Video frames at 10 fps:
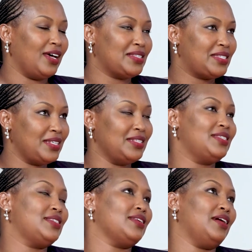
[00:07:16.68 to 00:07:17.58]

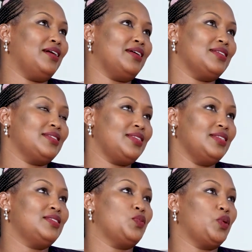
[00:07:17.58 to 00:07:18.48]
since
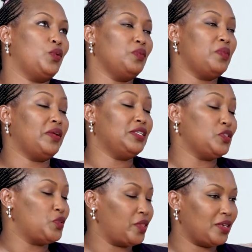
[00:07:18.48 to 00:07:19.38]
we got married
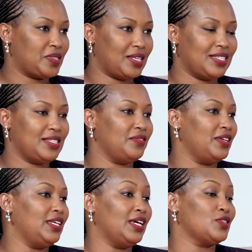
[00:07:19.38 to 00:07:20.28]
in
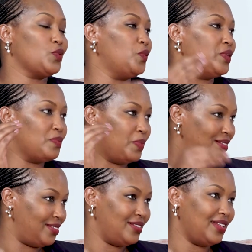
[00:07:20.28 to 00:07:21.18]
2007, he has always
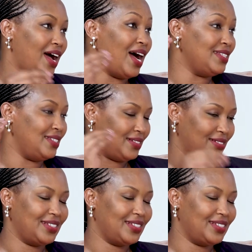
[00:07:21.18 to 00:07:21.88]
been adding.